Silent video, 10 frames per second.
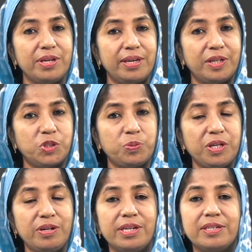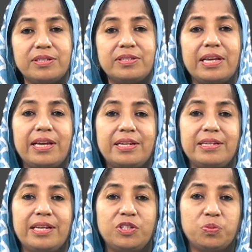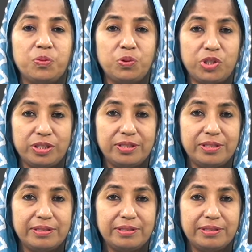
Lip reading: experiences and exposures.